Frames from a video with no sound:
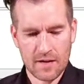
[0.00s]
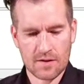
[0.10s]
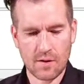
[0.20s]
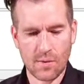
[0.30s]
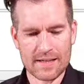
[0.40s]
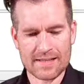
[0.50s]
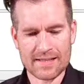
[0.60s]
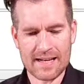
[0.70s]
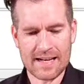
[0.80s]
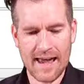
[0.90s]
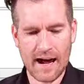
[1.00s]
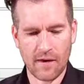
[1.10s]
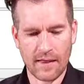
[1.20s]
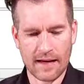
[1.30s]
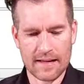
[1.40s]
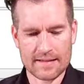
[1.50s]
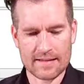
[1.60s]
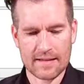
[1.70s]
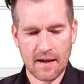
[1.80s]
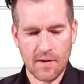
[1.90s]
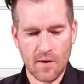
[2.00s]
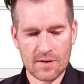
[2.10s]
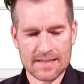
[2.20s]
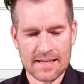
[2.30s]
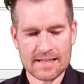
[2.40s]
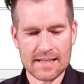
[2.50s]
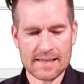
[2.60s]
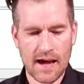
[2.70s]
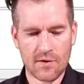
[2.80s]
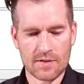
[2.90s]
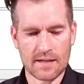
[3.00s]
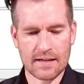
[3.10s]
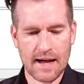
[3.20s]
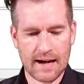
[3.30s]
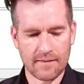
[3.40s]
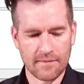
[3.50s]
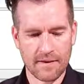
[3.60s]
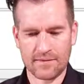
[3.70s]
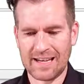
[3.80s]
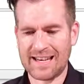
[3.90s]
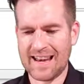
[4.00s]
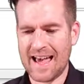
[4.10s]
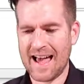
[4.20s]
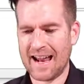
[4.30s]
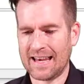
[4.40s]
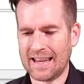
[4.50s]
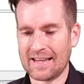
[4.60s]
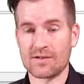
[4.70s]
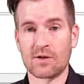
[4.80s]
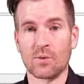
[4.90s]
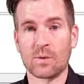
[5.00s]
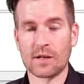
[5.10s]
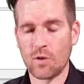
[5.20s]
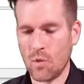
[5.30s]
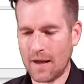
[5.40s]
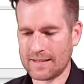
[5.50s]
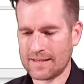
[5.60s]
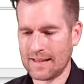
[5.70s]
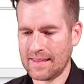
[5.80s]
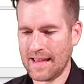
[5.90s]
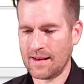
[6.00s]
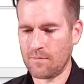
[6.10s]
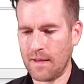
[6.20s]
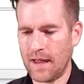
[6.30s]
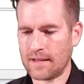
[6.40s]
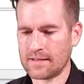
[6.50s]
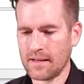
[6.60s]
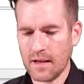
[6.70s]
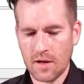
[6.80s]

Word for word: So we see now that it's 60,959 is the request that it makes.